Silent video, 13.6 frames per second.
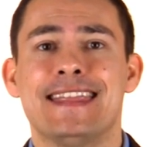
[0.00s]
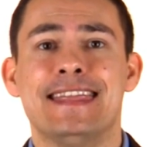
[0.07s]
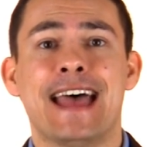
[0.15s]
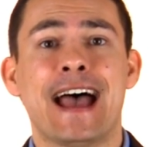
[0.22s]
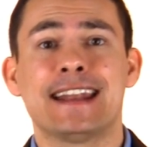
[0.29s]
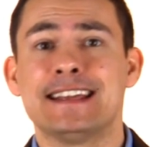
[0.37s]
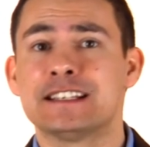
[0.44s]

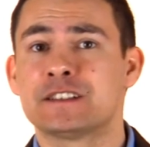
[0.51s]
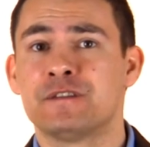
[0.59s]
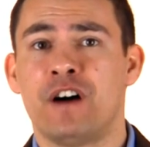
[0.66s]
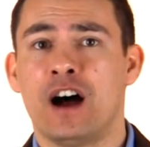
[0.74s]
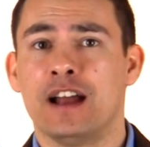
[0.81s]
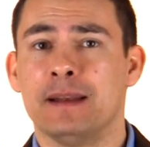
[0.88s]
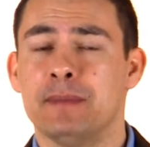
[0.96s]
that is
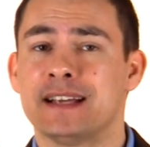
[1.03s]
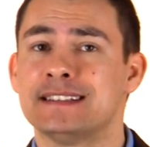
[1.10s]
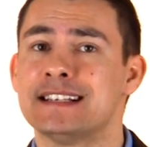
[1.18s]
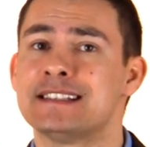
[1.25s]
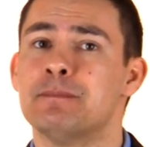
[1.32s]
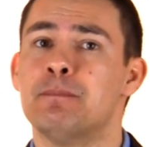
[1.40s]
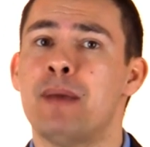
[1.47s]
fine
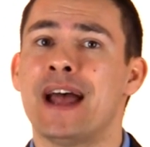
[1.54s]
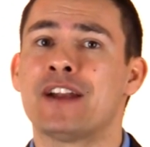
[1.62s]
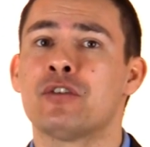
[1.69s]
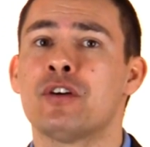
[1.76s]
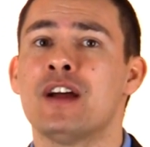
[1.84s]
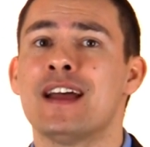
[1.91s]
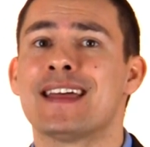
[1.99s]
because it's
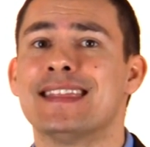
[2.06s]
better